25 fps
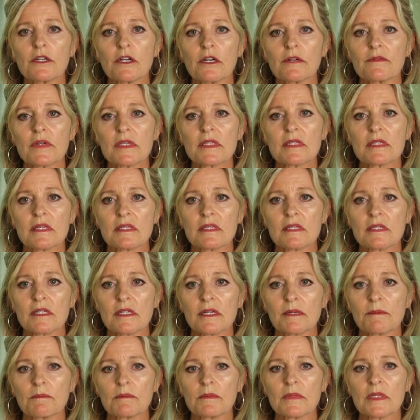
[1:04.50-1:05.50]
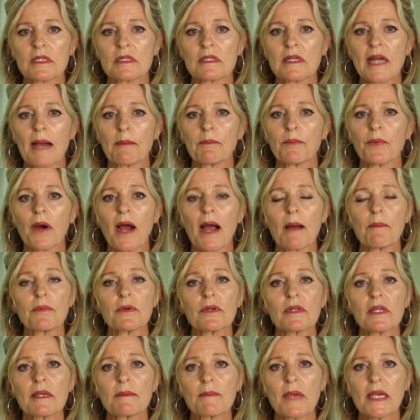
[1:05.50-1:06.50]
nervous system does not
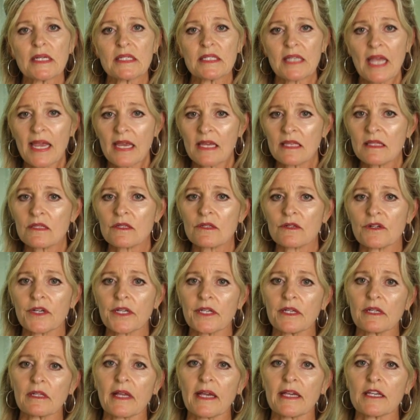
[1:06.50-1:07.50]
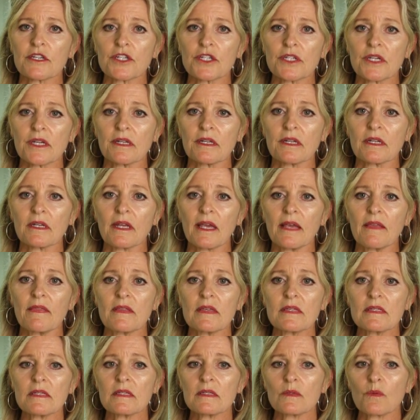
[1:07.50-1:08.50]
properly maintain circulation, and
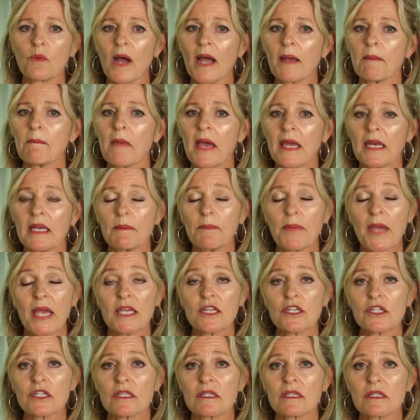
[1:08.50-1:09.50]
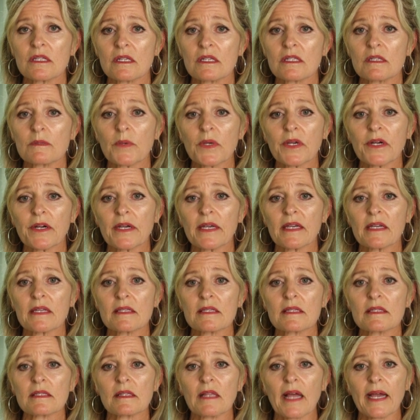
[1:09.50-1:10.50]
this is why many patients
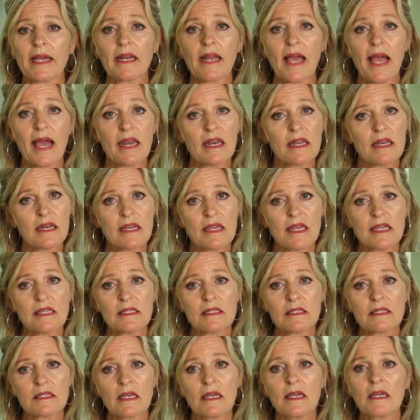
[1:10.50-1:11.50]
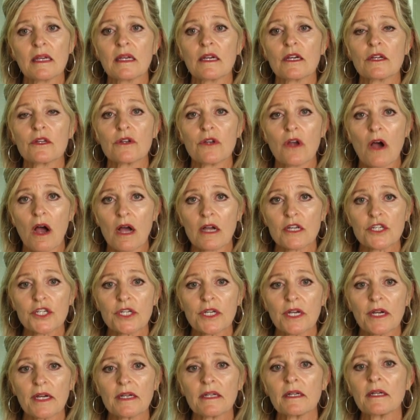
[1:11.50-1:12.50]
experience lightheadedness,
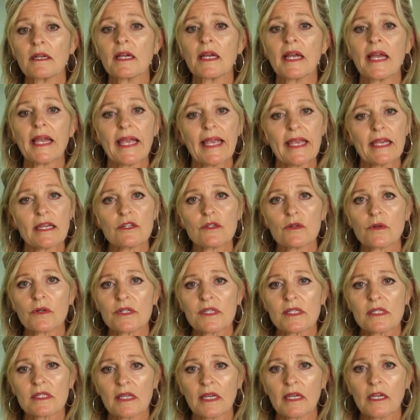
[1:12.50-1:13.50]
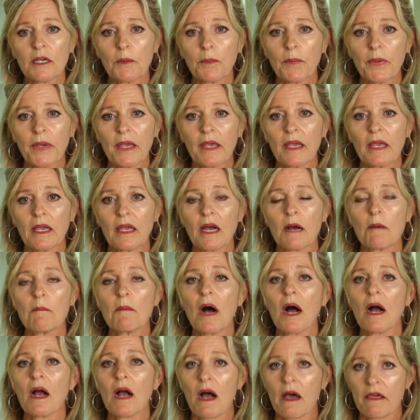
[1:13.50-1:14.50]
nausea, and or syncope
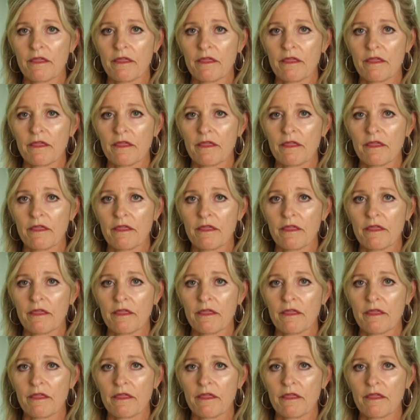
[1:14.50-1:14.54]
among